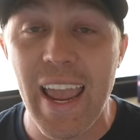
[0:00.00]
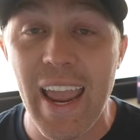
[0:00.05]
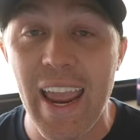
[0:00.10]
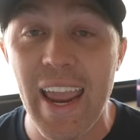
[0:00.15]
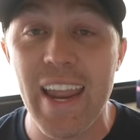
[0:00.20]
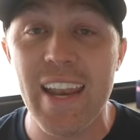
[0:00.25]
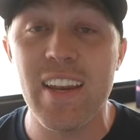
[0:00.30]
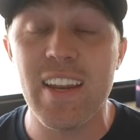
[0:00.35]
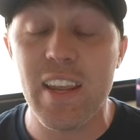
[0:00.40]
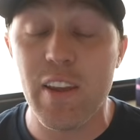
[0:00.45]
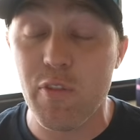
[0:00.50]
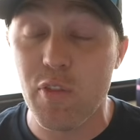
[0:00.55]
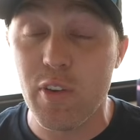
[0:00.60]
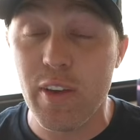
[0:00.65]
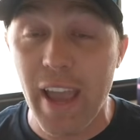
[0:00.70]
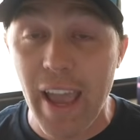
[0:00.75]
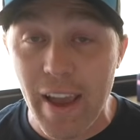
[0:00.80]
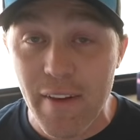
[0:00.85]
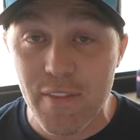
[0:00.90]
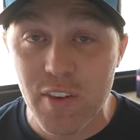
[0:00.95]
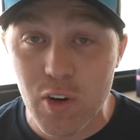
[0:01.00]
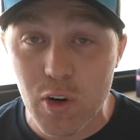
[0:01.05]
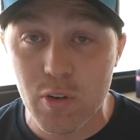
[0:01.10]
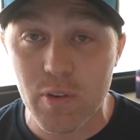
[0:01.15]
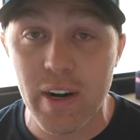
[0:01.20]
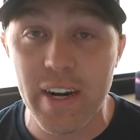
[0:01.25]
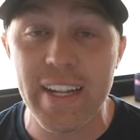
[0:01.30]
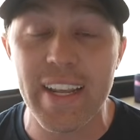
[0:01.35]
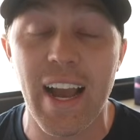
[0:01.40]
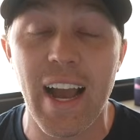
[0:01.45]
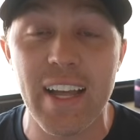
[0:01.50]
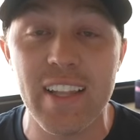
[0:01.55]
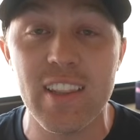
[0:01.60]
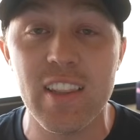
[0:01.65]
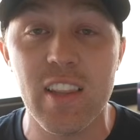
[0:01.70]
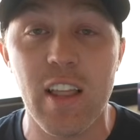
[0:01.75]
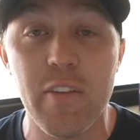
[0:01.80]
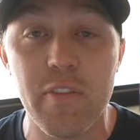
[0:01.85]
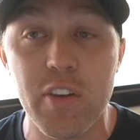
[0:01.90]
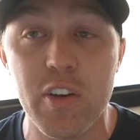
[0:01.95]
And if you haven't already, I'd
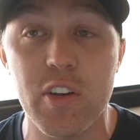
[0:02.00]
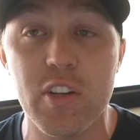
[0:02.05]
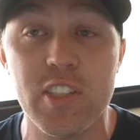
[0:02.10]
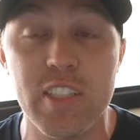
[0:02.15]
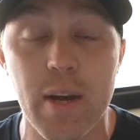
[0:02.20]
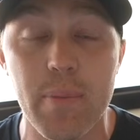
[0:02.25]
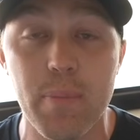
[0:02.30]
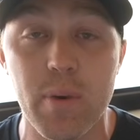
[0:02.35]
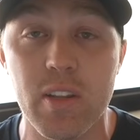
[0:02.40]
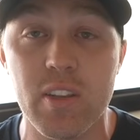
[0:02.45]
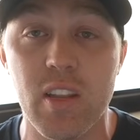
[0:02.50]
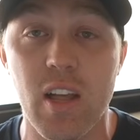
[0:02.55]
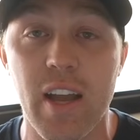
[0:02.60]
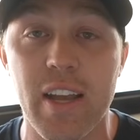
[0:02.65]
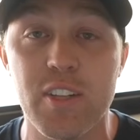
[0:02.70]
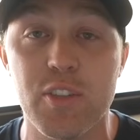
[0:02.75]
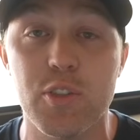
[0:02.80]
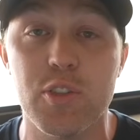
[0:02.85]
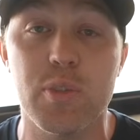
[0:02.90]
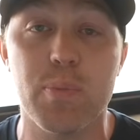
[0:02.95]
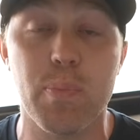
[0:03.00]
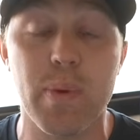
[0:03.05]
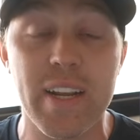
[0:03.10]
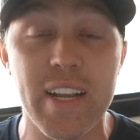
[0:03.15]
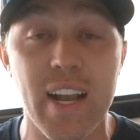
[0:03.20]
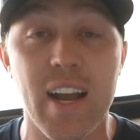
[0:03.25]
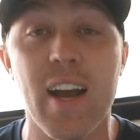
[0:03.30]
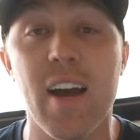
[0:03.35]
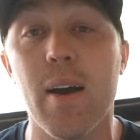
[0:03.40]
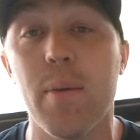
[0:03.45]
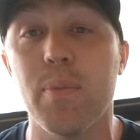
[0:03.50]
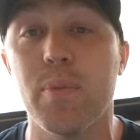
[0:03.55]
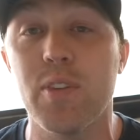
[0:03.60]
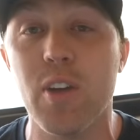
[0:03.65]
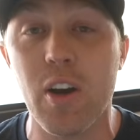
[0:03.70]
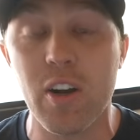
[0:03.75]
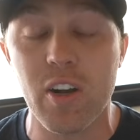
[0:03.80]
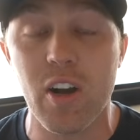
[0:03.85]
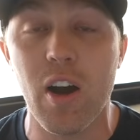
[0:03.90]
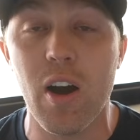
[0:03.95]
love you to jump online to
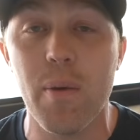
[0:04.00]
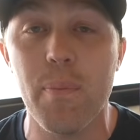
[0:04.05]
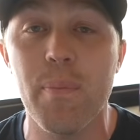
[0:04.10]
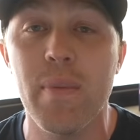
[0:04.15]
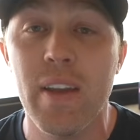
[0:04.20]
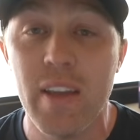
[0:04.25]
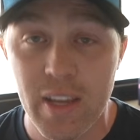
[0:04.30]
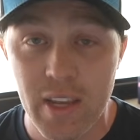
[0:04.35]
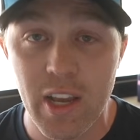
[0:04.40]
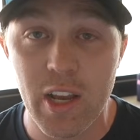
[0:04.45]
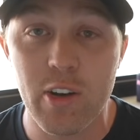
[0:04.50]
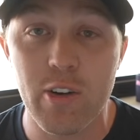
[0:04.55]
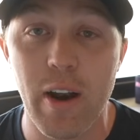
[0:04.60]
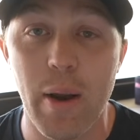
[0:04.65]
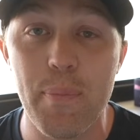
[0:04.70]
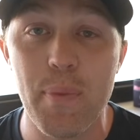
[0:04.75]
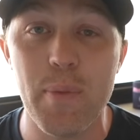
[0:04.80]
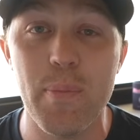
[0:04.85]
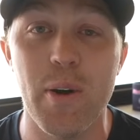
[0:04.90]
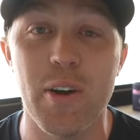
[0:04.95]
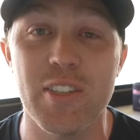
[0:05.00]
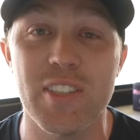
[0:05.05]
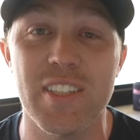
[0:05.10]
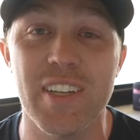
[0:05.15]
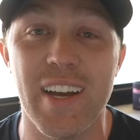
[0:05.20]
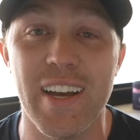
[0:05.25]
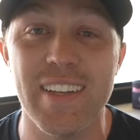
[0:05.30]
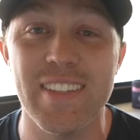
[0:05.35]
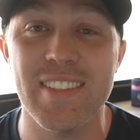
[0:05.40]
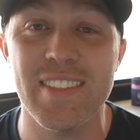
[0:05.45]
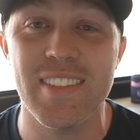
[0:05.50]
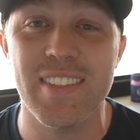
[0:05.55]
sprintcarhub.com and grab your merchandise.